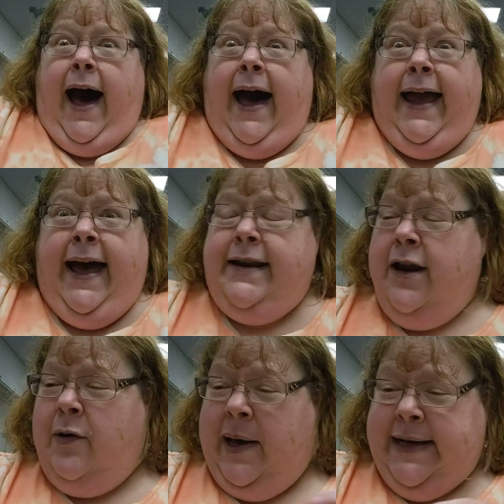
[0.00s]
I had
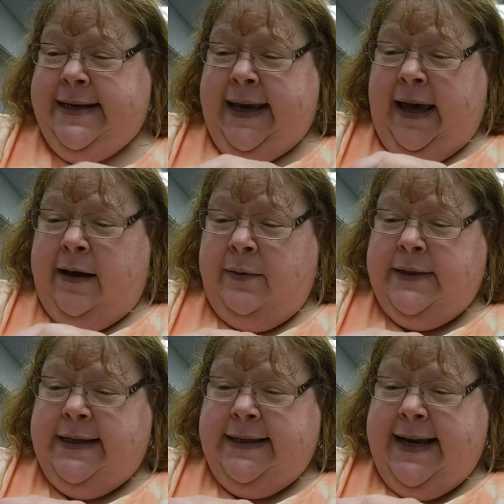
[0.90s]
no idea. I
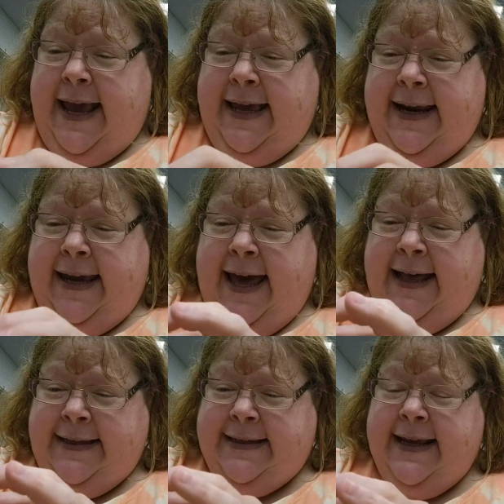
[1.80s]
was just taking a
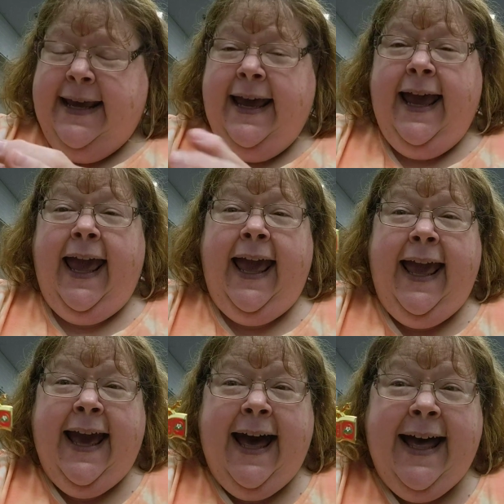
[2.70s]
guess.
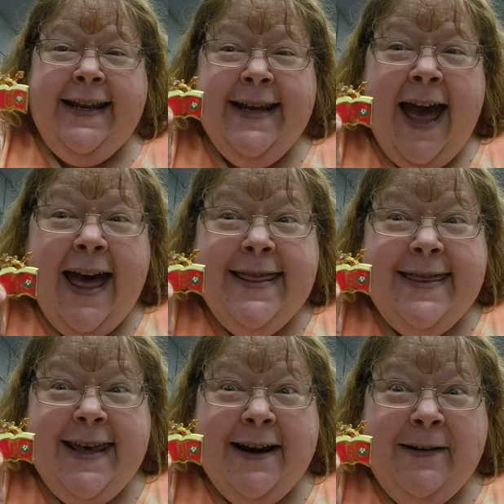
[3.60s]
And
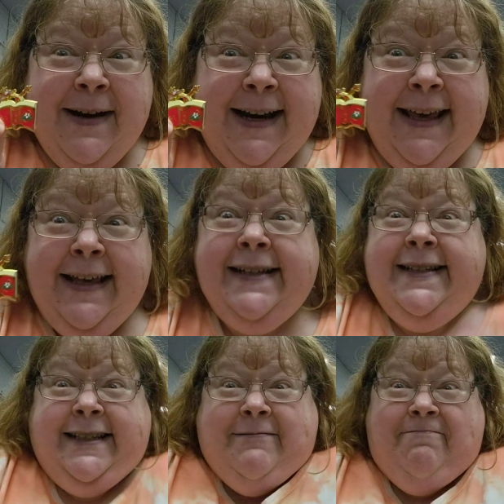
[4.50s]
there it
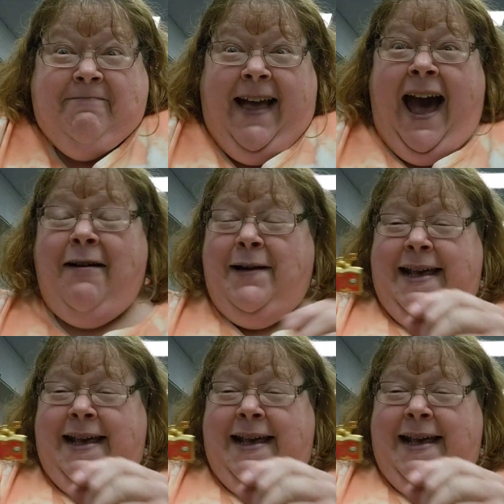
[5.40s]
is. How